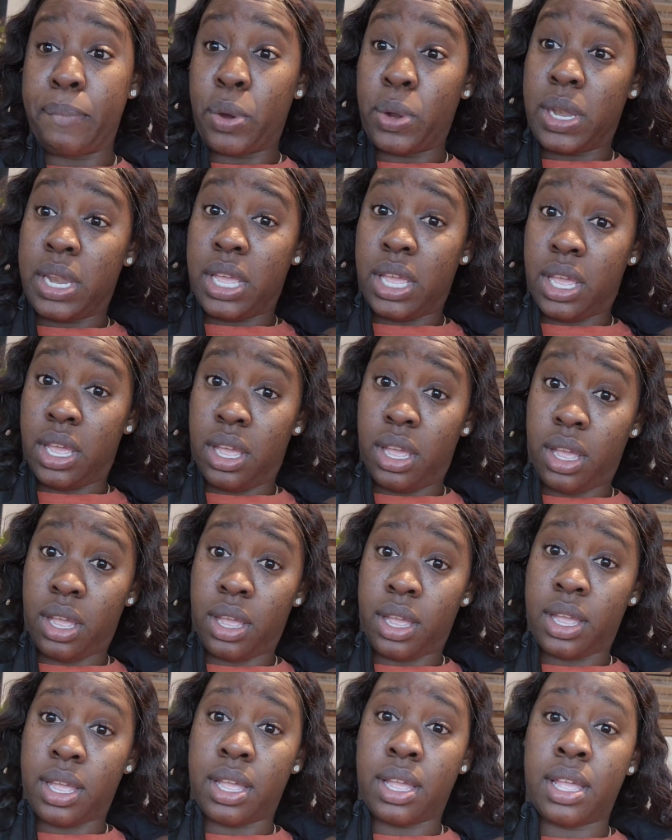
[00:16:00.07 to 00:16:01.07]
money
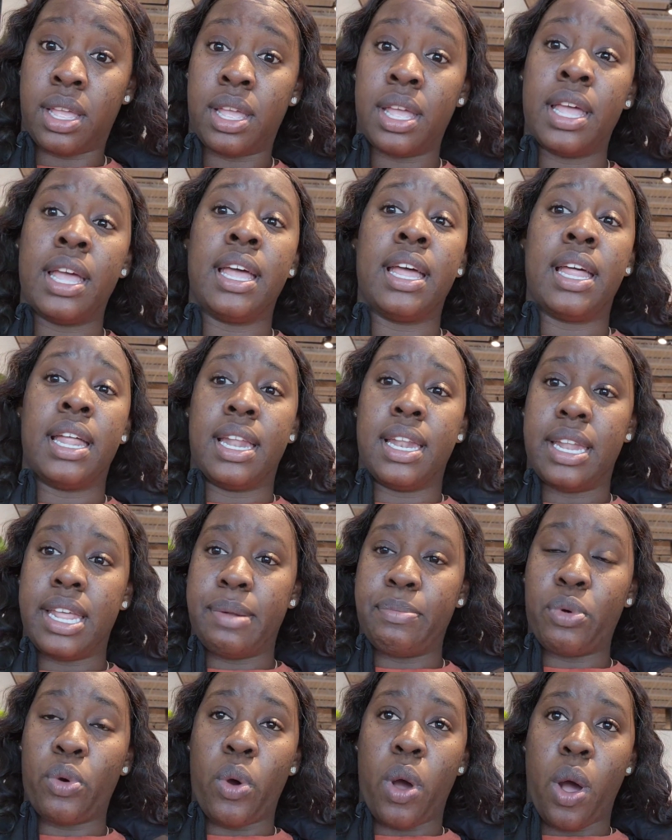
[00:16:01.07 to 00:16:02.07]
then
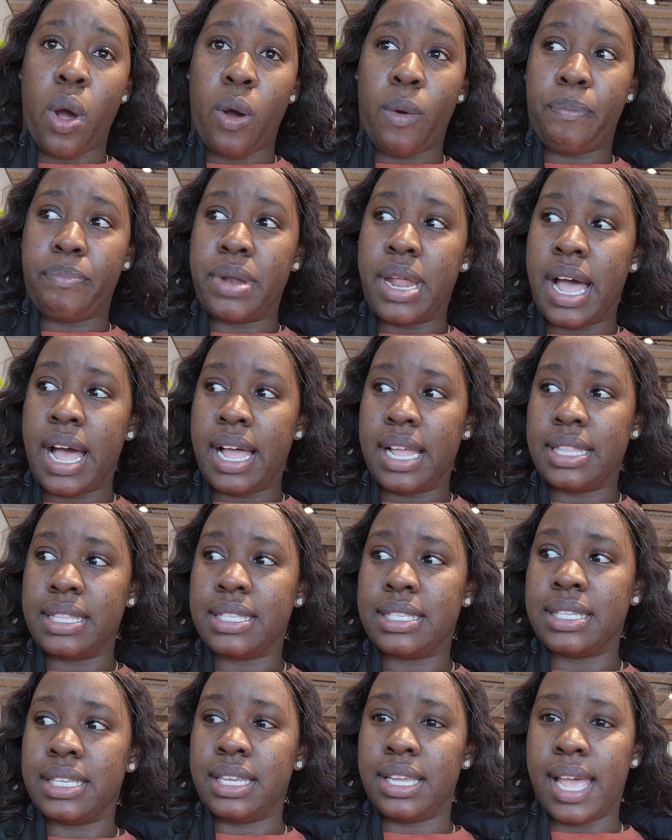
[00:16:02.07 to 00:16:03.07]
more up the
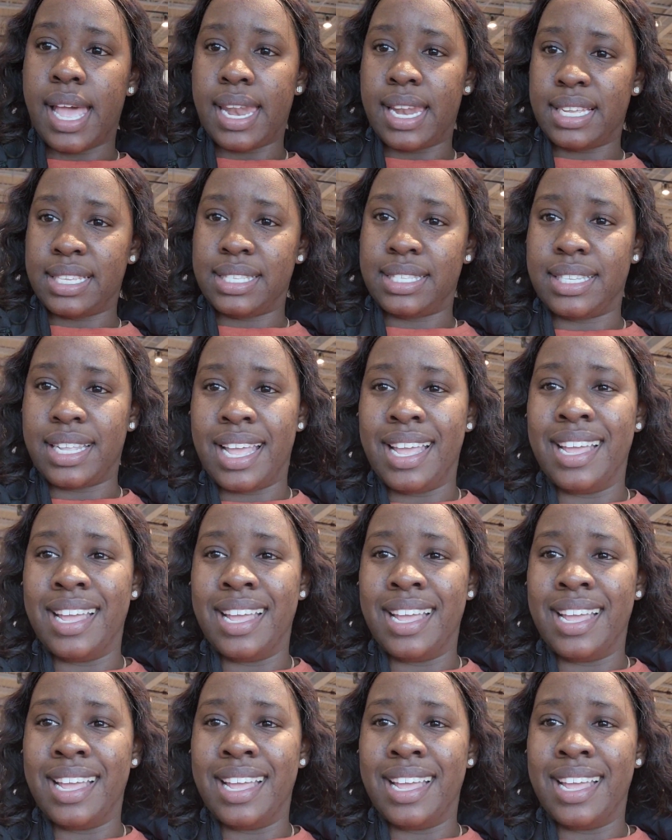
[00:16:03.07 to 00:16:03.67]
ante you understand